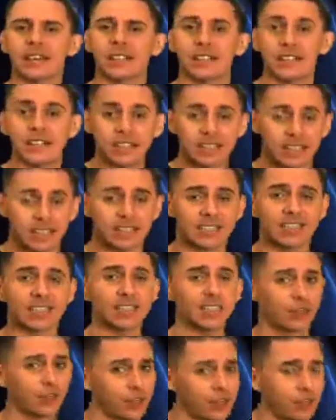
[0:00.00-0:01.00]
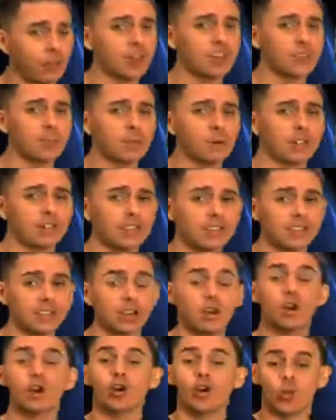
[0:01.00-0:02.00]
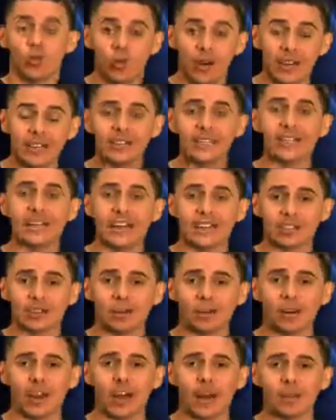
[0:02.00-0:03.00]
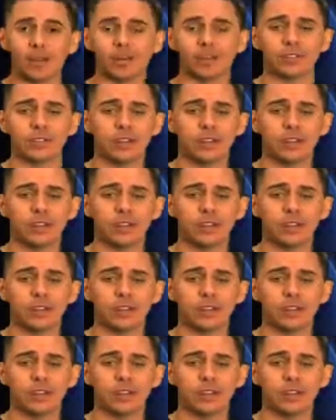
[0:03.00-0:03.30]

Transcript: And this success for you this month is raising that soul capital.